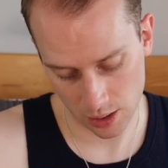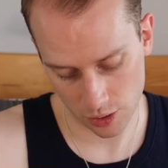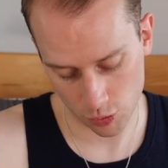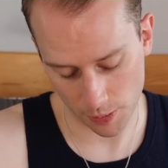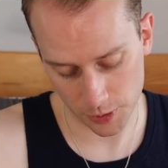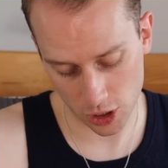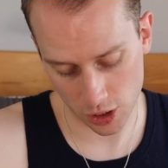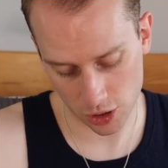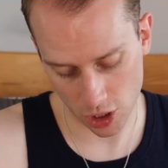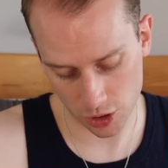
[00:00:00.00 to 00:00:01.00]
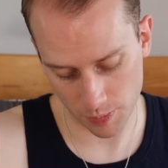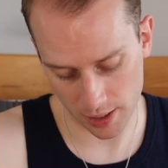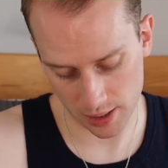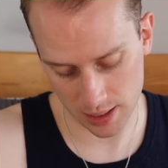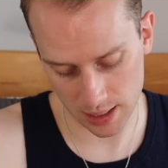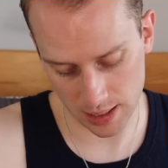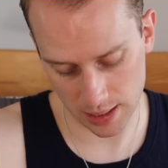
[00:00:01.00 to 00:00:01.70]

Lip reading: Shropshire Dutch spotted